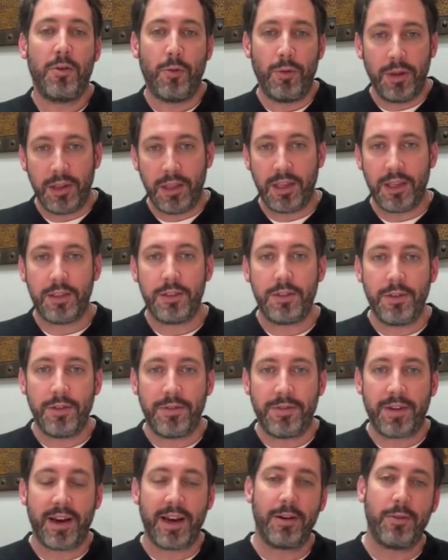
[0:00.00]
We need
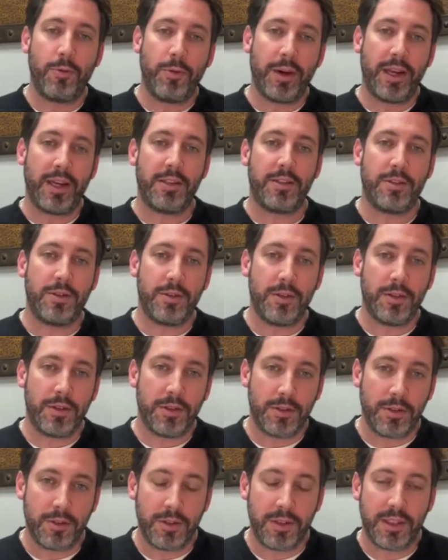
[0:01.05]
to find ways
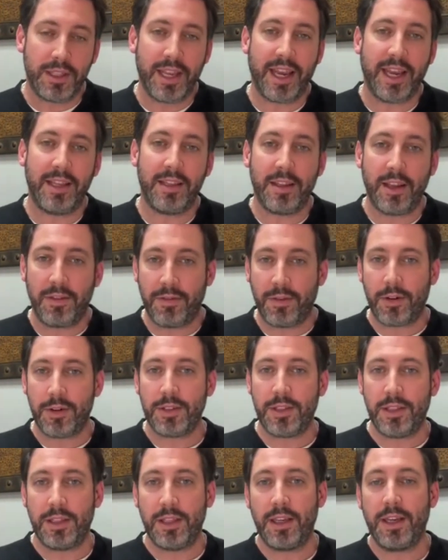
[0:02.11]
to sustain
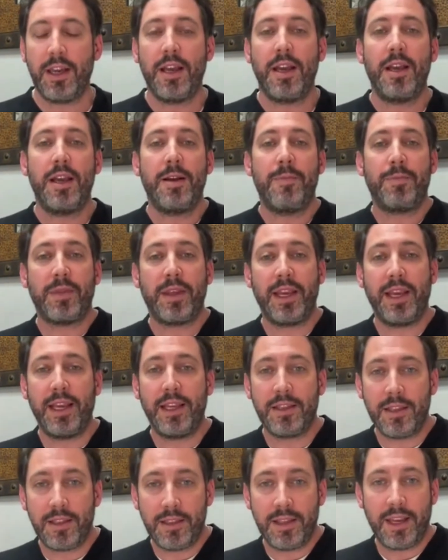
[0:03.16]
diversity
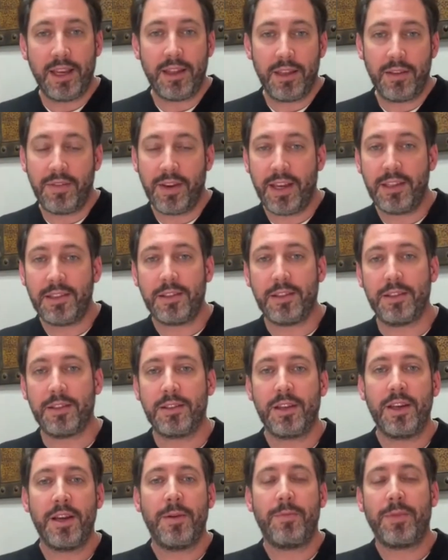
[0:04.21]
in a daily
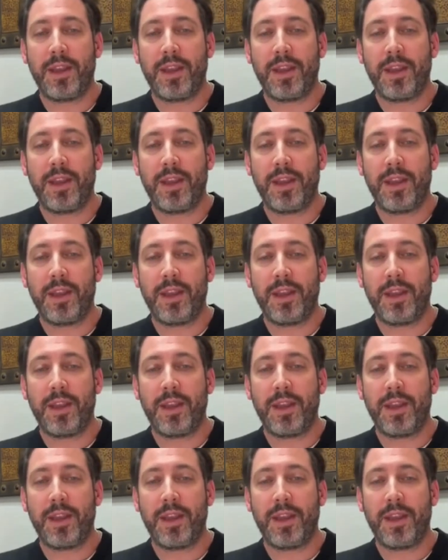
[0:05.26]
basis.